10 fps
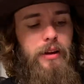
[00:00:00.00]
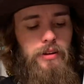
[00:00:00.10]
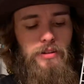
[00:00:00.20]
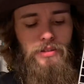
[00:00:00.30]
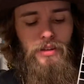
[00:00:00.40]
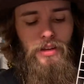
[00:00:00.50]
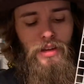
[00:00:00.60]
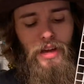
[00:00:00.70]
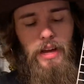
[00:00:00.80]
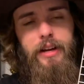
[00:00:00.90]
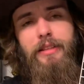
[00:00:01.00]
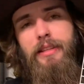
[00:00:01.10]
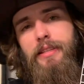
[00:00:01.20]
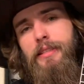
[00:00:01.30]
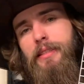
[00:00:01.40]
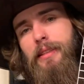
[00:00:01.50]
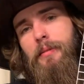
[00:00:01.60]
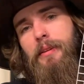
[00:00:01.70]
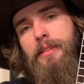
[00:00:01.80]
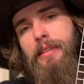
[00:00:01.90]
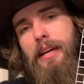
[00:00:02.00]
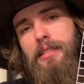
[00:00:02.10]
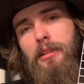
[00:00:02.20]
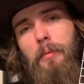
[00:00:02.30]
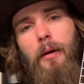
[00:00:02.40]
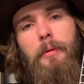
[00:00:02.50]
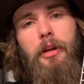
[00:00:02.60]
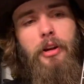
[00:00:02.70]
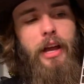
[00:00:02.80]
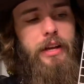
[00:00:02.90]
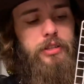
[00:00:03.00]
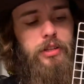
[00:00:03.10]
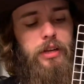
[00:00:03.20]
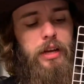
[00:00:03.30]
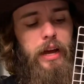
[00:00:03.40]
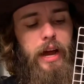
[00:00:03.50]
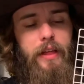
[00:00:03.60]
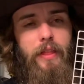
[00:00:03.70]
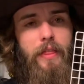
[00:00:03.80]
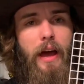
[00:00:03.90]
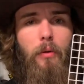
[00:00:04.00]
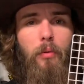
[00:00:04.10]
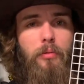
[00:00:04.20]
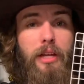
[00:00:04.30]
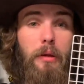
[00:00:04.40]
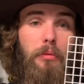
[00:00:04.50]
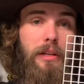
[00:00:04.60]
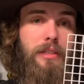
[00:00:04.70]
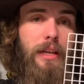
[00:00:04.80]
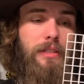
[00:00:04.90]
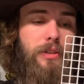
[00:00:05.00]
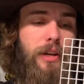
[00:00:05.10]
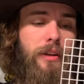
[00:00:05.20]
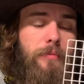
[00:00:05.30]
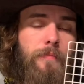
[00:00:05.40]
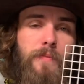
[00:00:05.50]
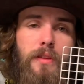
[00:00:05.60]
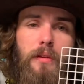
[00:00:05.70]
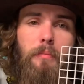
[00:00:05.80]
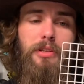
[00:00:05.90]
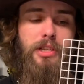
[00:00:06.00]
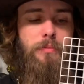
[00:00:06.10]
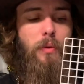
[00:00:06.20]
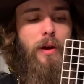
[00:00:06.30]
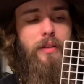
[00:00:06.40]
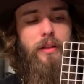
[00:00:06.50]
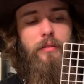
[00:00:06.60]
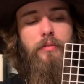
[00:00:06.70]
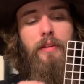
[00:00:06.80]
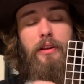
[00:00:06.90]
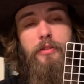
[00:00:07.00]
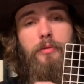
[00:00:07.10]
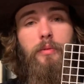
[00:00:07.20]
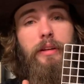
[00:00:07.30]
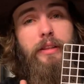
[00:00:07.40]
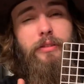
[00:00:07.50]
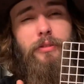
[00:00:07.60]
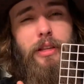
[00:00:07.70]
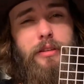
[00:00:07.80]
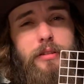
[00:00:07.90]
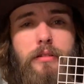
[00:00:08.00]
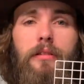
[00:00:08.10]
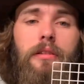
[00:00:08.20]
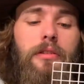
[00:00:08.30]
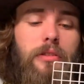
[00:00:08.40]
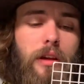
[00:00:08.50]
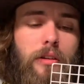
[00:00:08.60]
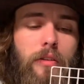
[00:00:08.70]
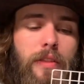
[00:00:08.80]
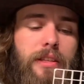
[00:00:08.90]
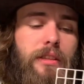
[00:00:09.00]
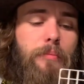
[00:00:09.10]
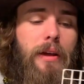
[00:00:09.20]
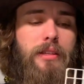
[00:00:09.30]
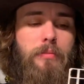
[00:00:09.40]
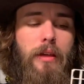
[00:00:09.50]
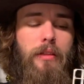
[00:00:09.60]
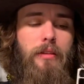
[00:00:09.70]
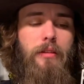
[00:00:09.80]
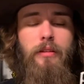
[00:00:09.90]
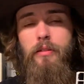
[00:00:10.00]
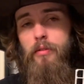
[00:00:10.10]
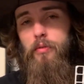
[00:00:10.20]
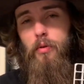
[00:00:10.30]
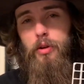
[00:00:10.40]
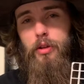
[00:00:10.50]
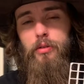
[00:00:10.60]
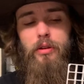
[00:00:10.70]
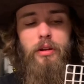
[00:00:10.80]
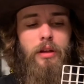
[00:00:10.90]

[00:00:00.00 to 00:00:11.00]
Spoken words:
cutters, and cut this to the size of the bottom of your cage, and then that will take the place of that screen. But just be aware that feeders will get through this. So I don't know if that's the best method for you.